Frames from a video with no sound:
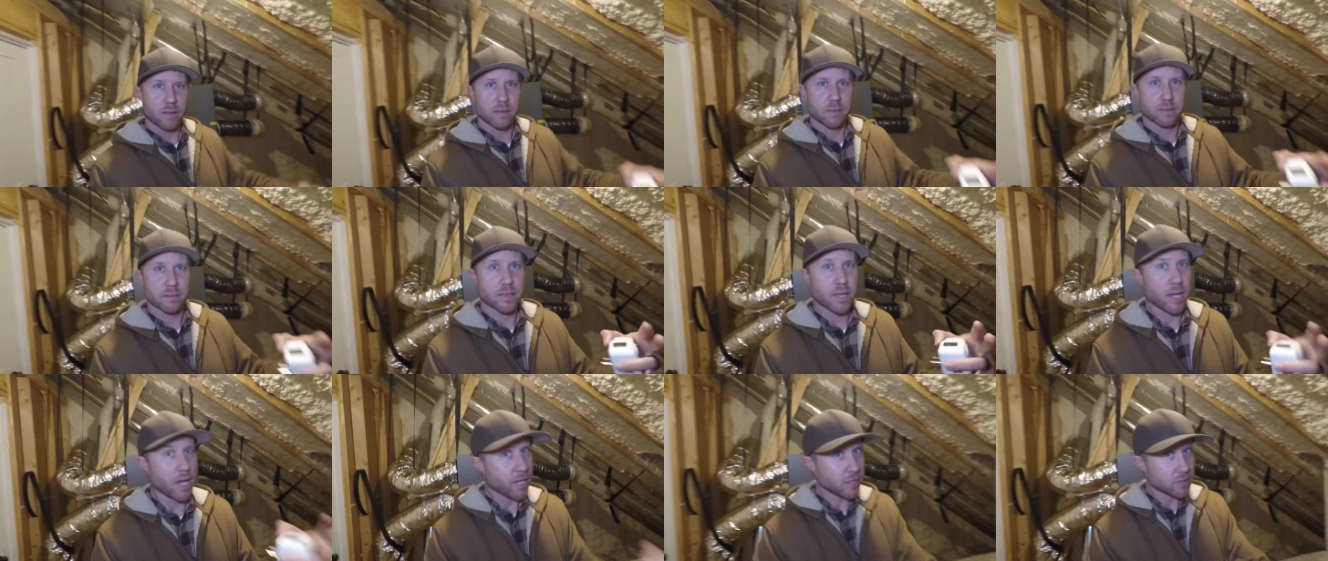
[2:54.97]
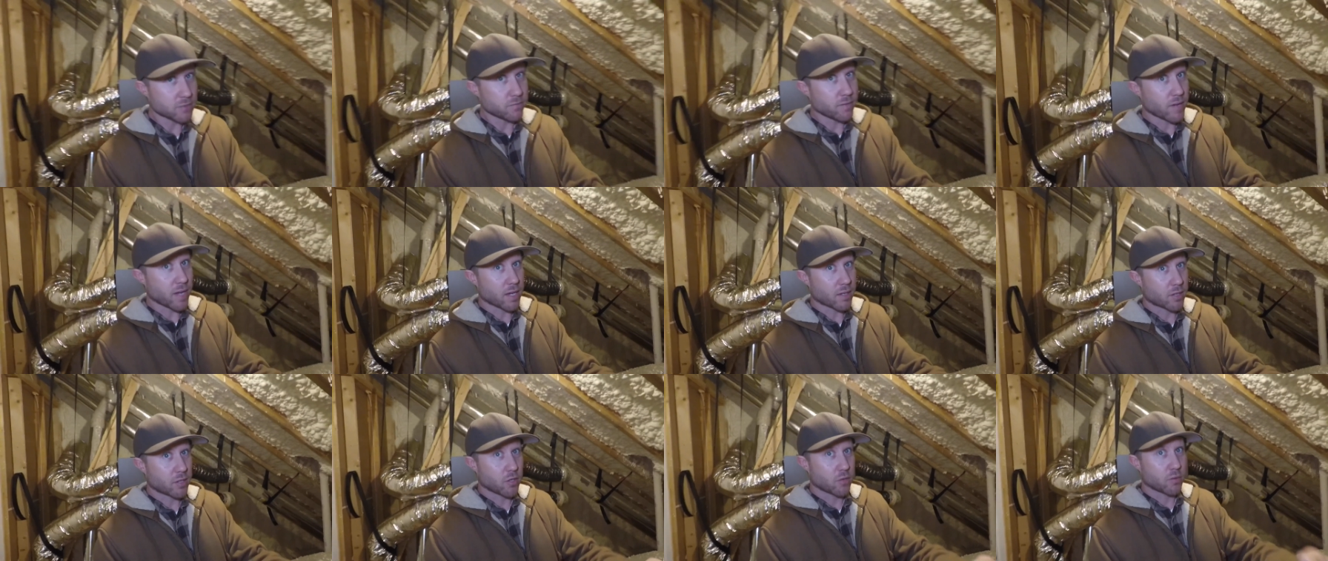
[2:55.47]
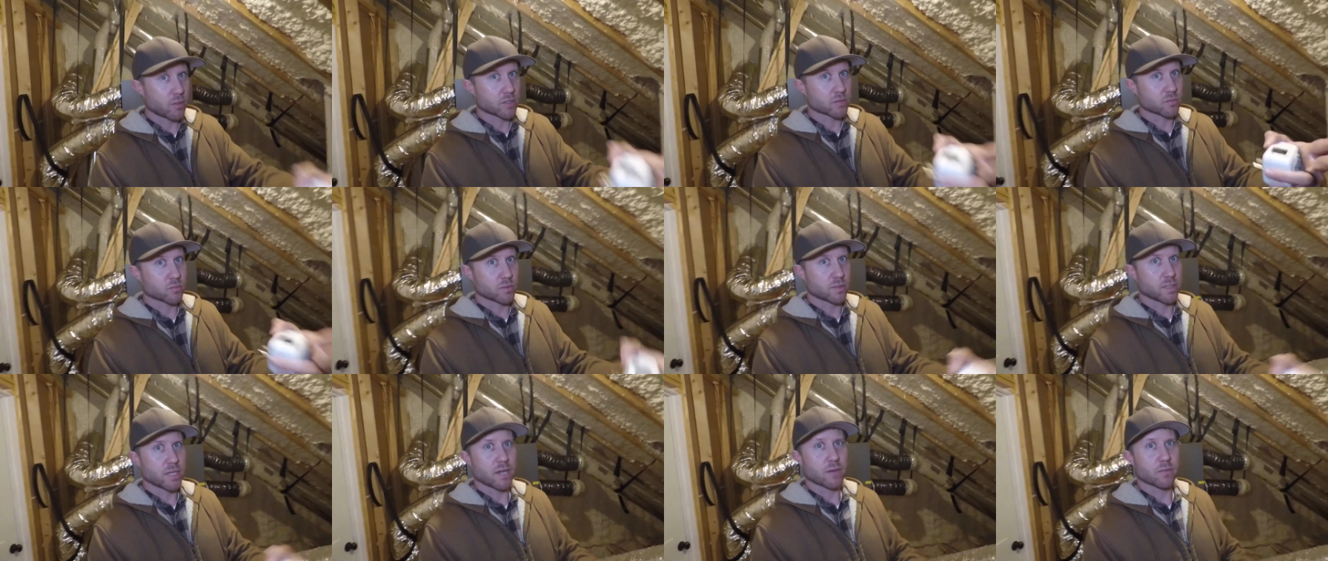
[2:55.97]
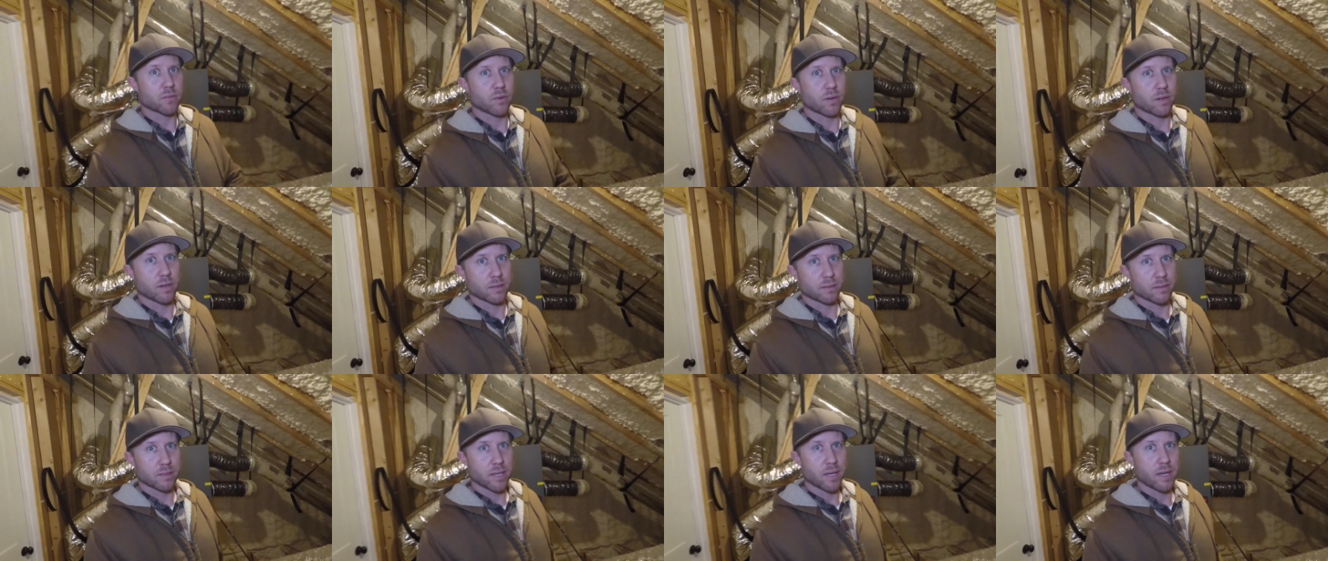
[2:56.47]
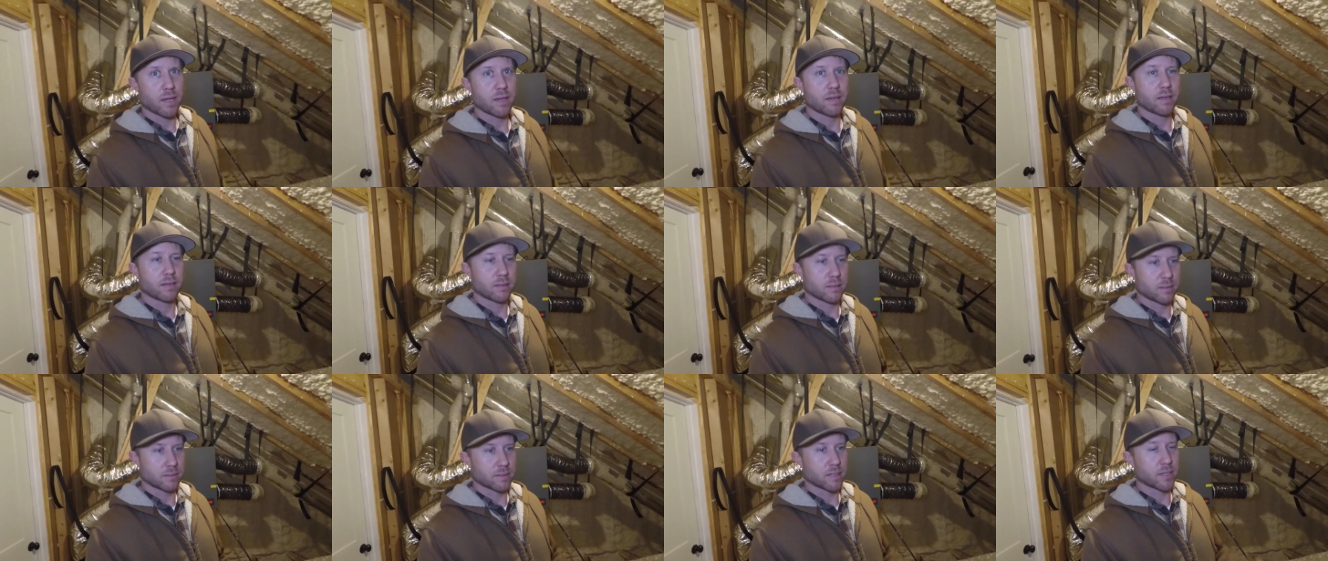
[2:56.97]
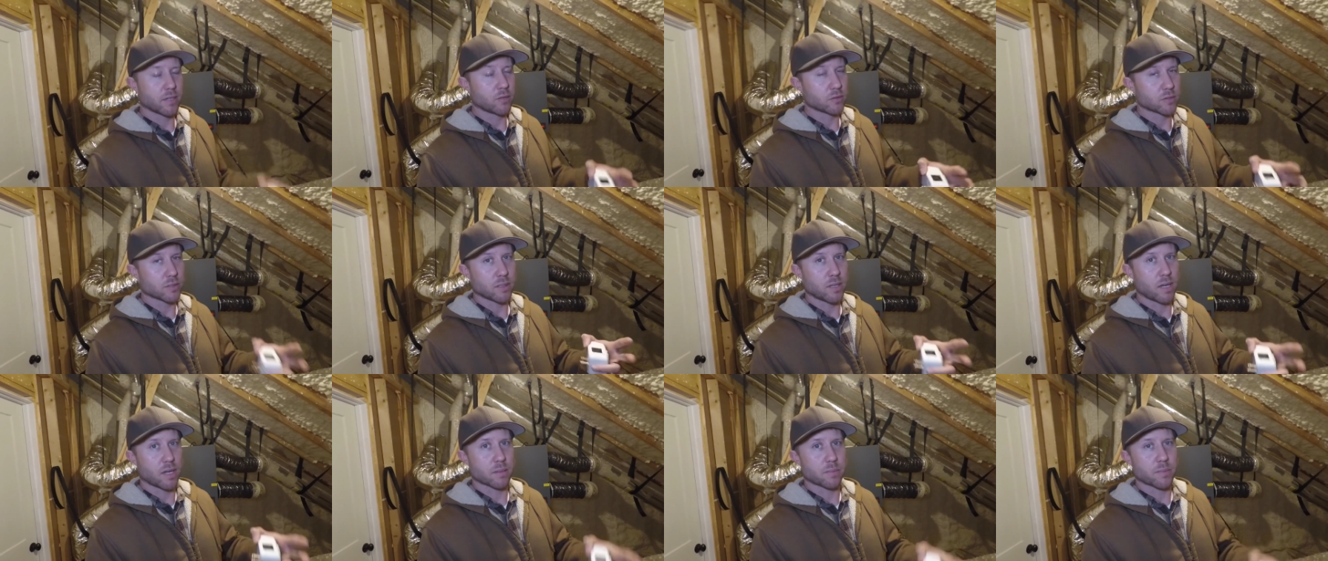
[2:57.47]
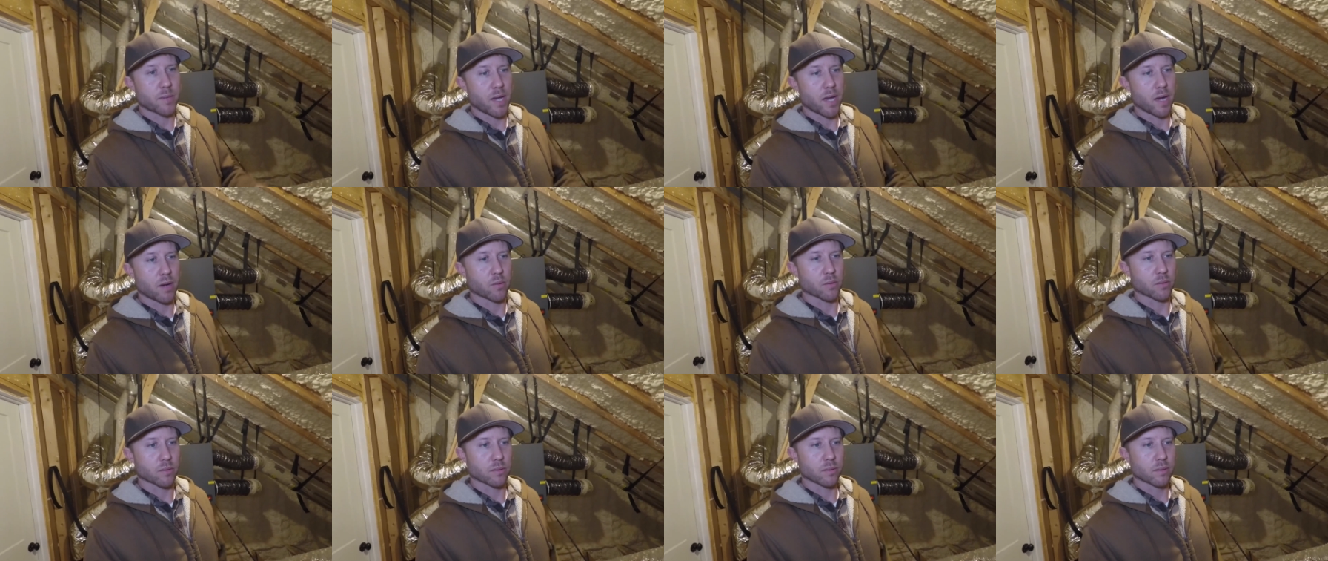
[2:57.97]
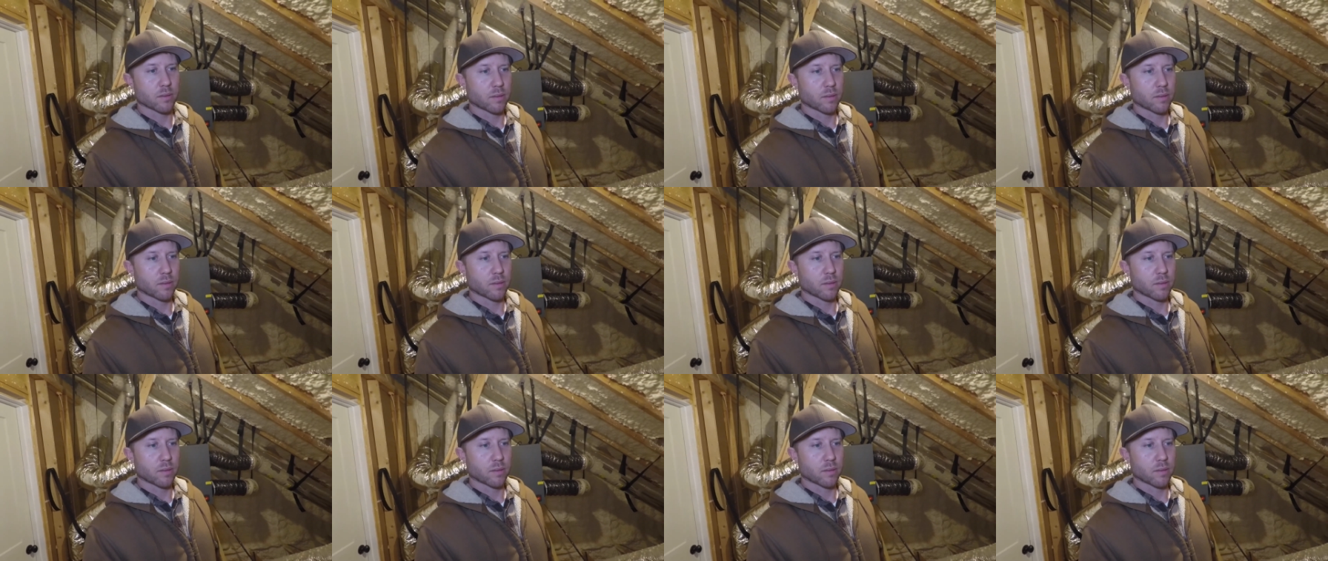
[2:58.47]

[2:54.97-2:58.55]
the HVAC units, when they run, they use a lot of power.